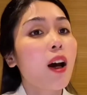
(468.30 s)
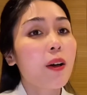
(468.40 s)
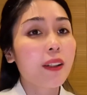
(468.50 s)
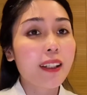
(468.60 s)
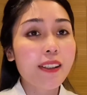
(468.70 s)

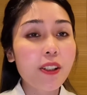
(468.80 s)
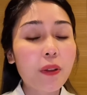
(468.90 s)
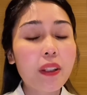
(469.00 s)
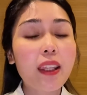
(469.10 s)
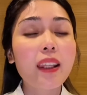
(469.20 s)
Okay,
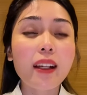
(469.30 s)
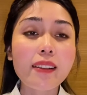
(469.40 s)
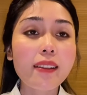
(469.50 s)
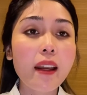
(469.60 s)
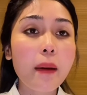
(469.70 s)
so the next
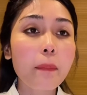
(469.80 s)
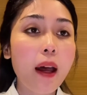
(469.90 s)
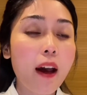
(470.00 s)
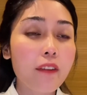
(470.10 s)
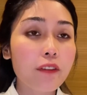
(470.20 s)
step
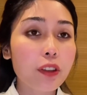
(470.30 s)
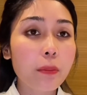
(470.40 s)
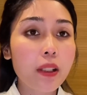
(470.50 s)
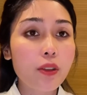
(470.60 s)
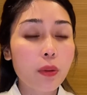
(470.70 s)
after
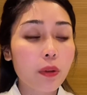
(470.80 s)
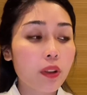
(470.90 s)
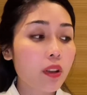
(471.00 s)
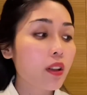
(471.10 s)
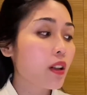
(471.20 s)
my
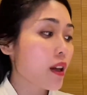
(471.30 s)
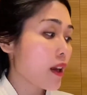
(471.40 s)
toner